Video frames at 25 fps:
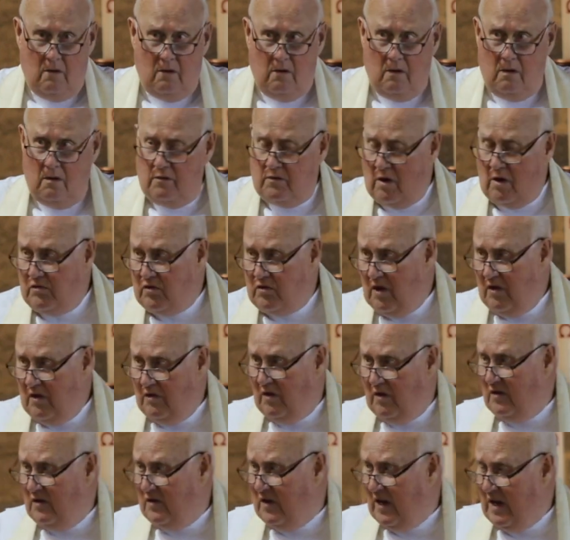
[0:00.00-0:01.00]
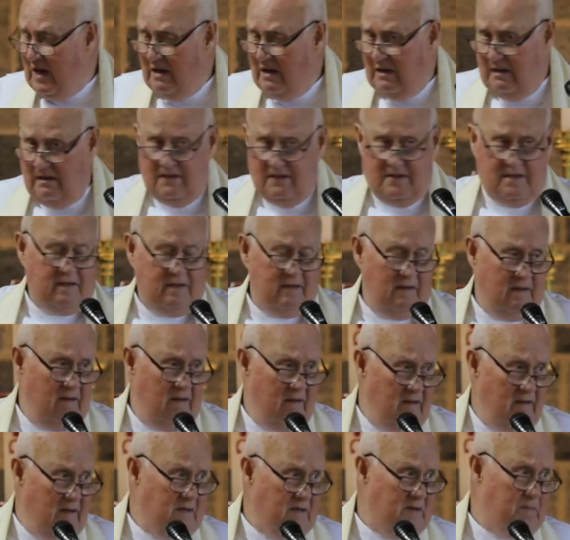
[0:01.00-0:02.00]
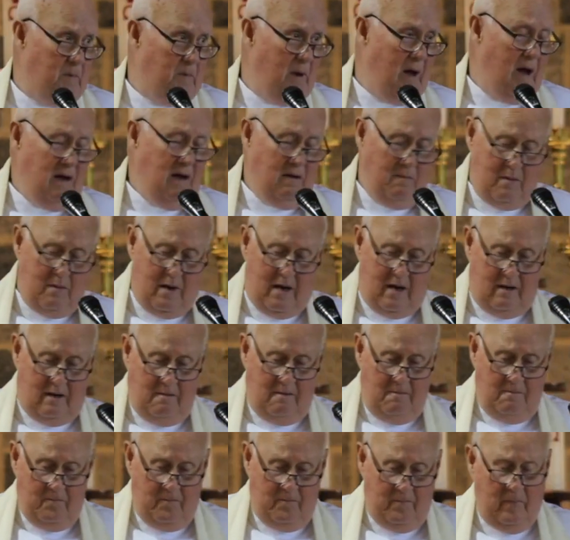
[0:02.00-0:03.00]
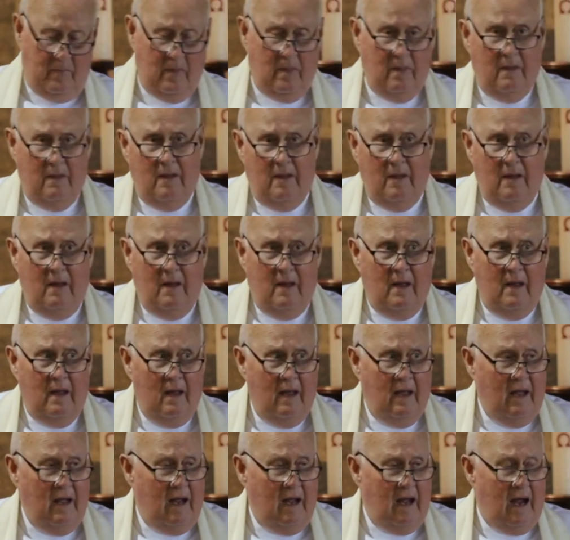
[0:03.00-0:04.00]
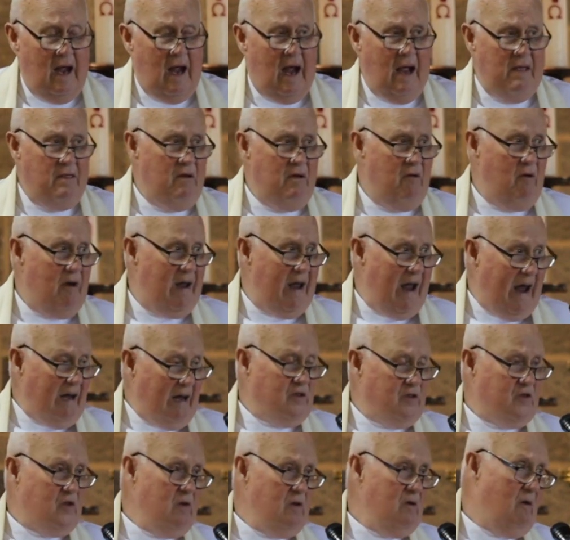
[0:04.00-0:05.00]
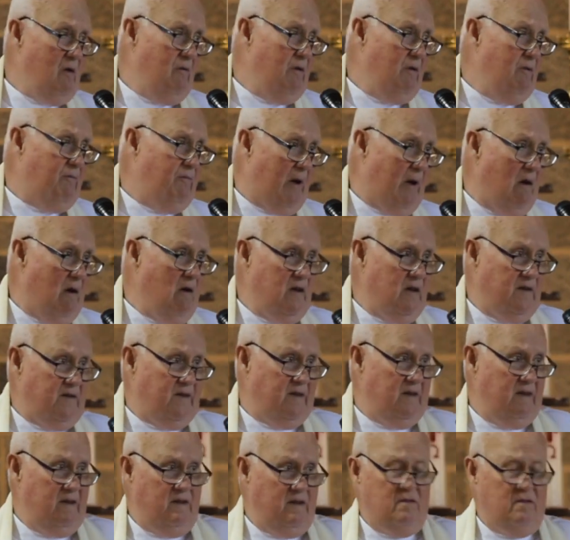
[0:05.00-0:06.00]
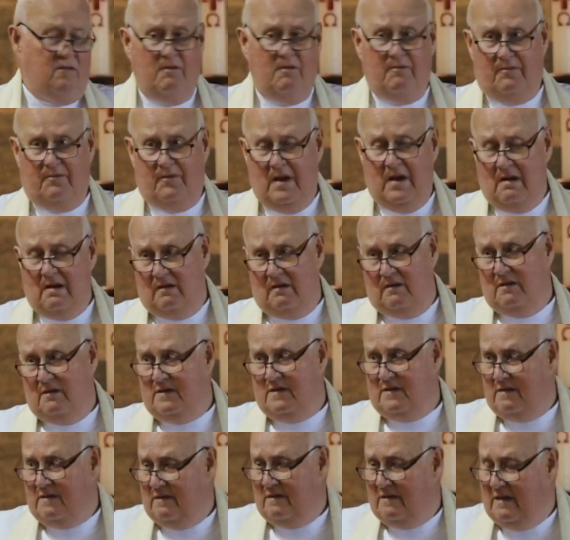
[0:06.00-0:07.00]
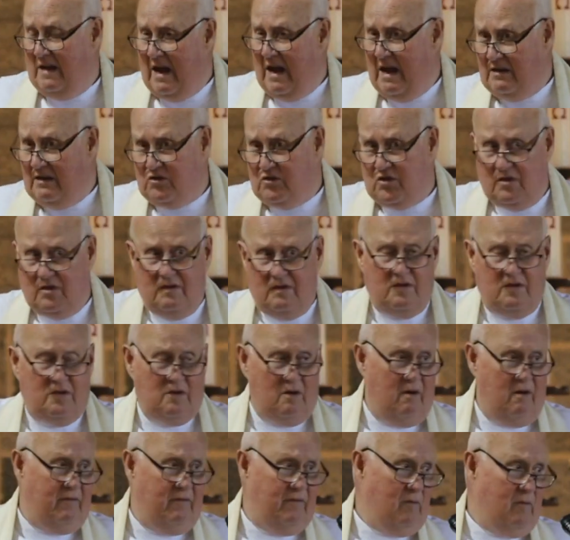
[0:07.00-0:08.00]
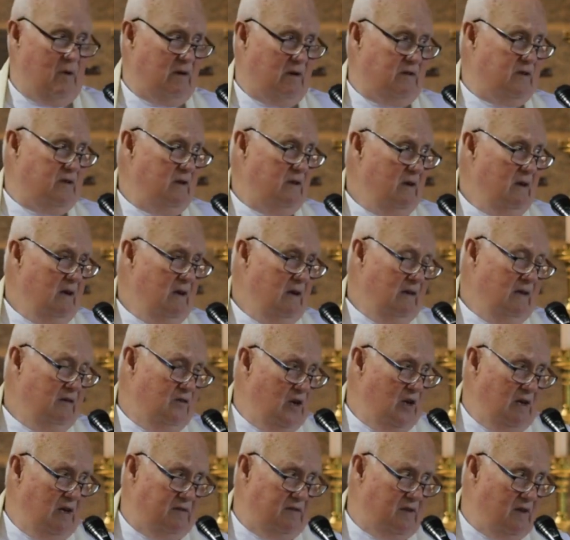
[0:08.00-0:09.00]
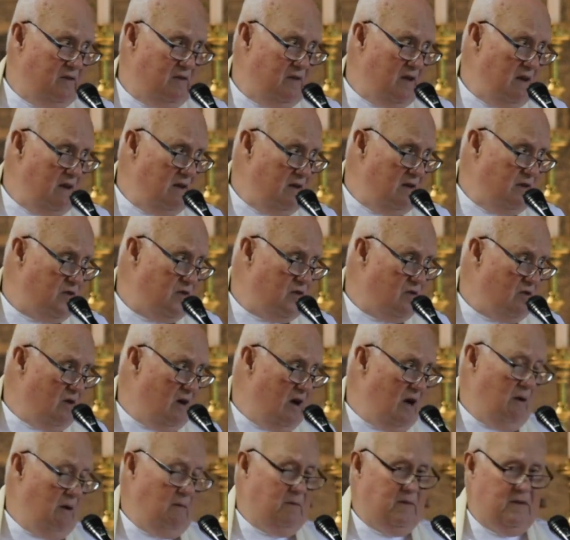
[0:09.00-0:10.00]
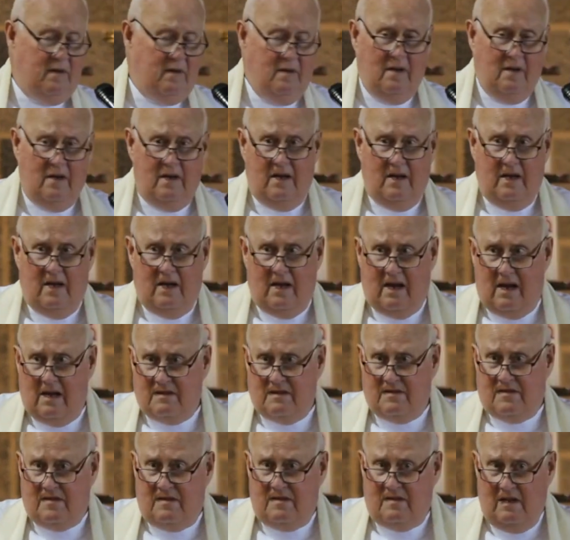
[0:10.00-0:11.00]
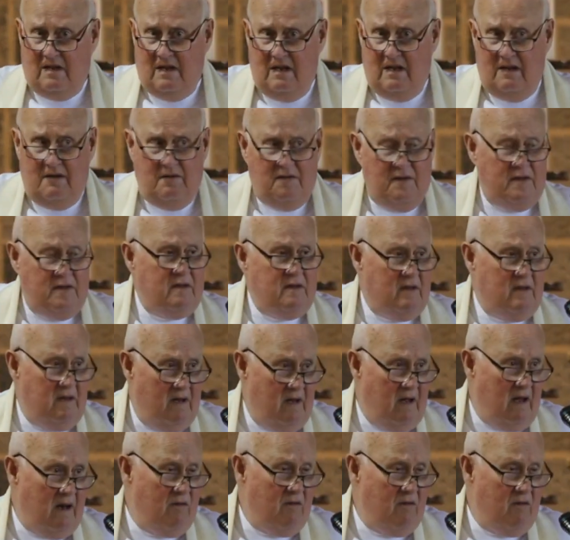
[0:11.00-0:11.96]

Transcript: So Jesus heals this blind man, and the reaction of the Pharisees reveals the actions of what Jesus then describes as thieves and